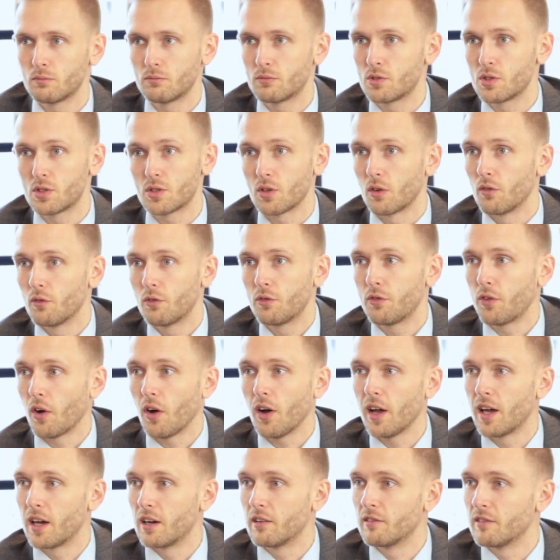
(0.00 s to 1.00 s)
just on
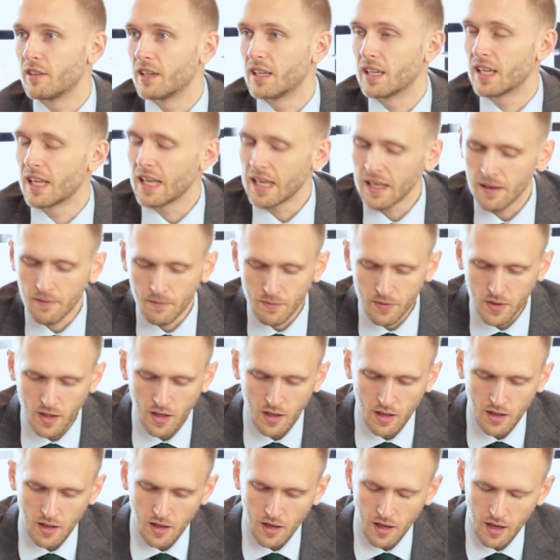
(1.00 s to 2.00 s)
fire, really,
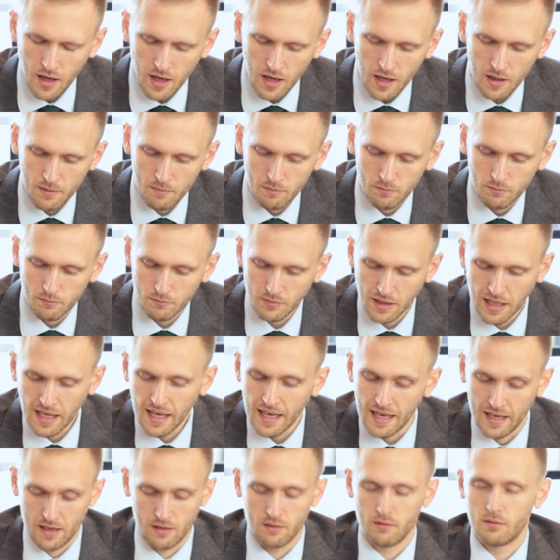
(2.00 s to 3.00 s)

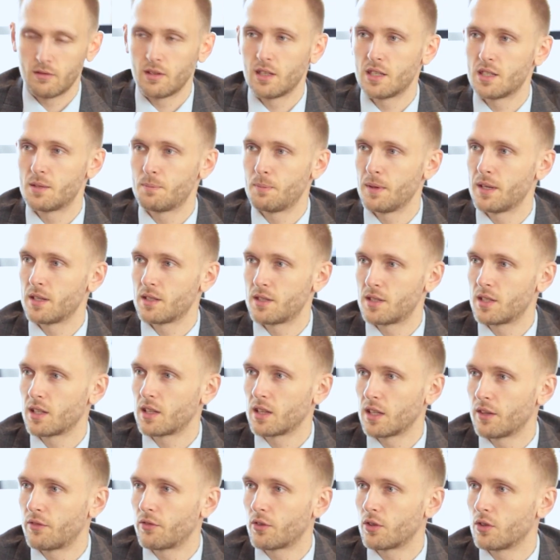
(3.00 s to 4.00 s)
there's been a
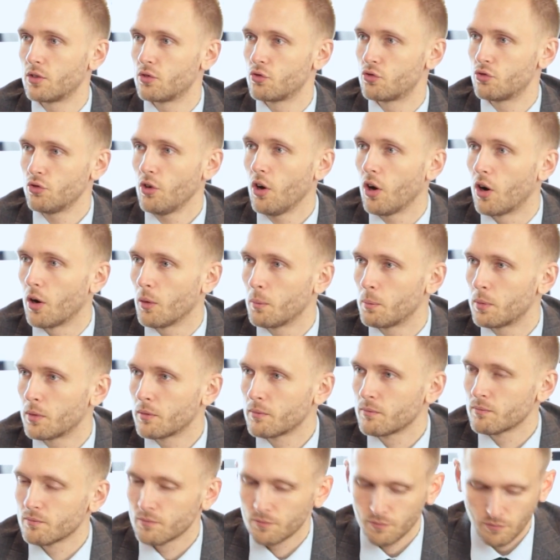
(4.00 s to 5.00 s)
significant drop.
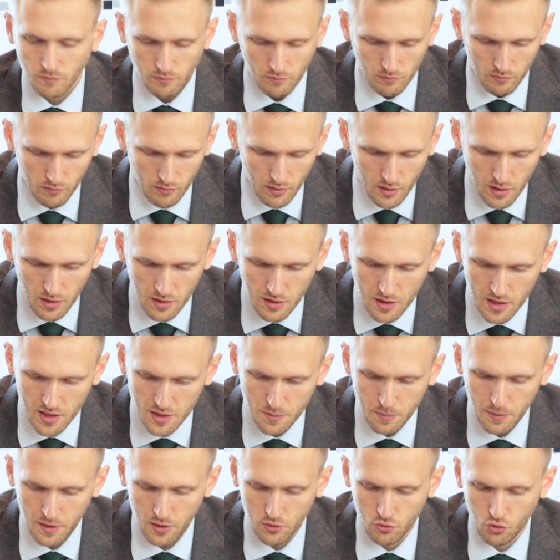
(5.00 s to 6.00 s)
There's
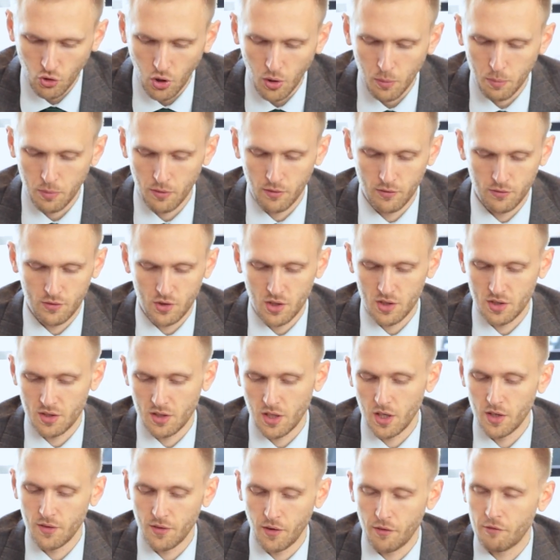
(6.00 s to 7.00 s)
been a drop of just
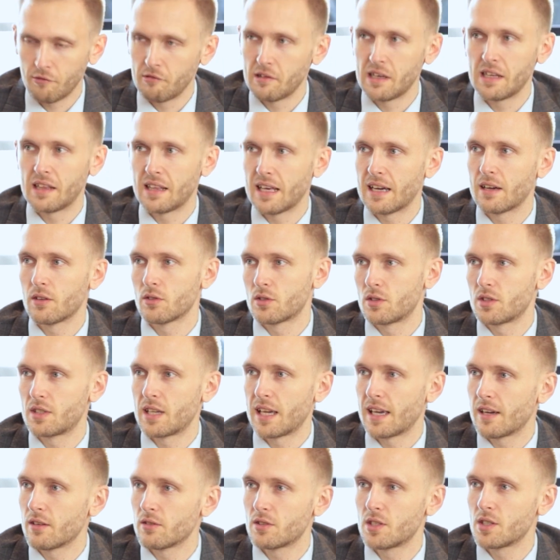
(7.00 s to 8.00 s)
over 3,000
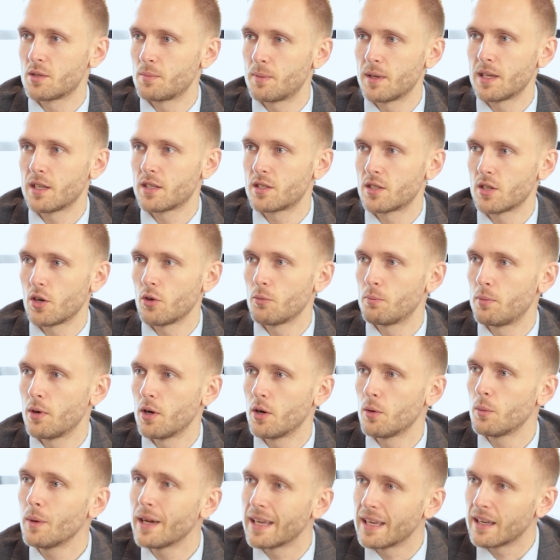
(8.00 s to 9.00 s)
houses being sold
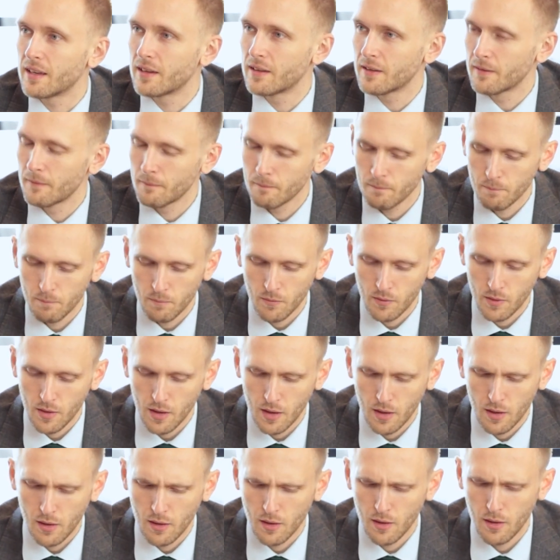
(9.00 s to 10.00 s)
per week.
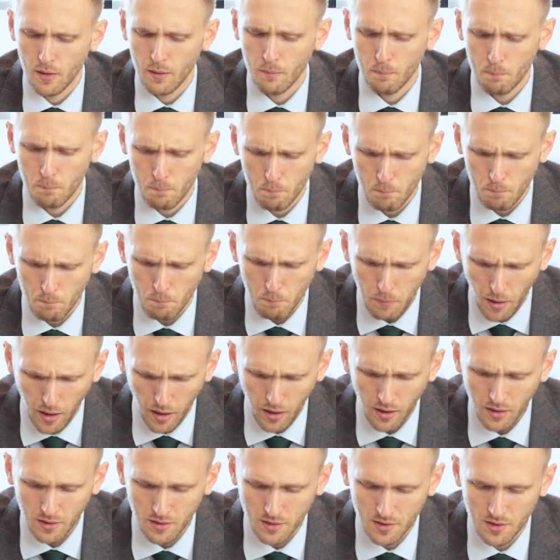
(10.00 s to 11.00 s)

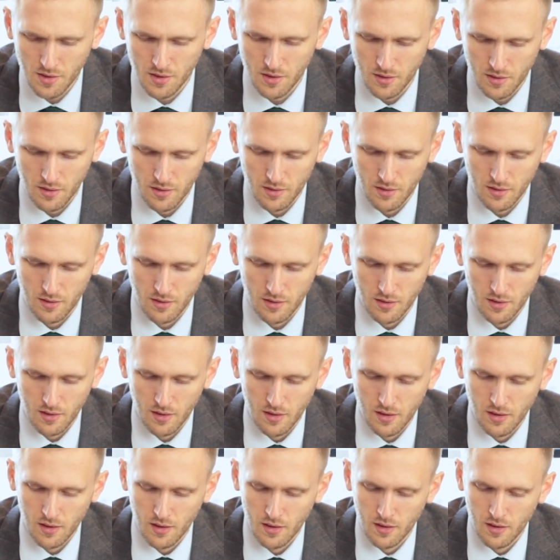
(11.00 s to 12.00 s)
But
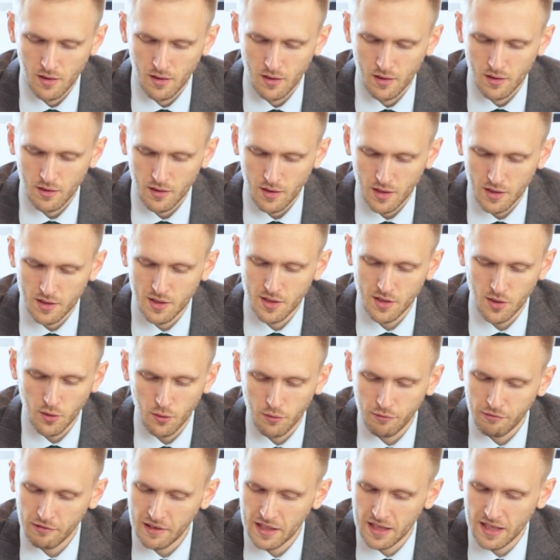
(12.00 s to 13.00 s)
there's still
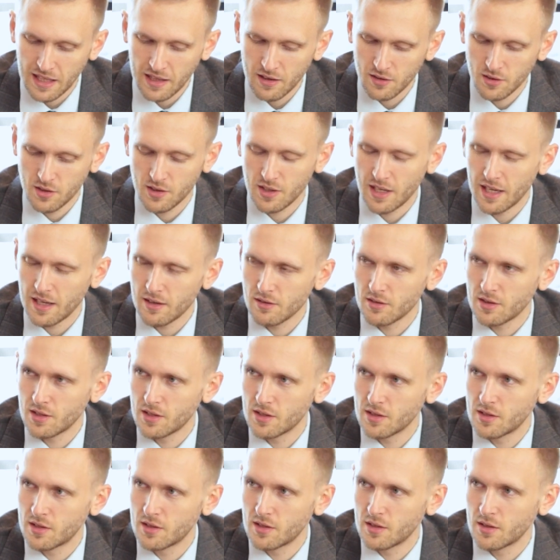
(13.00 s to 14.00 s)
3,000
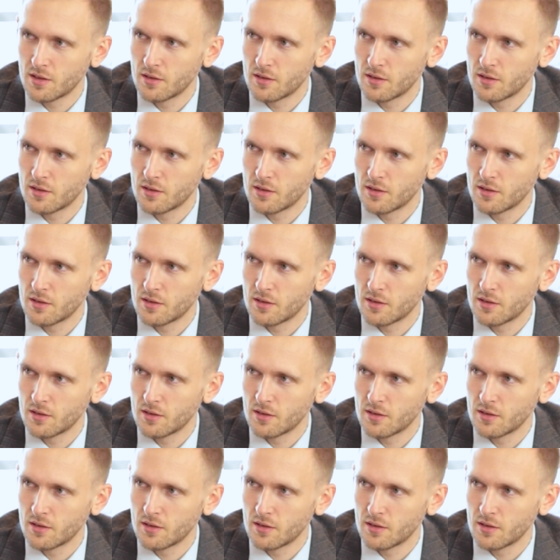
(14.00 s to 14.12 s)
houses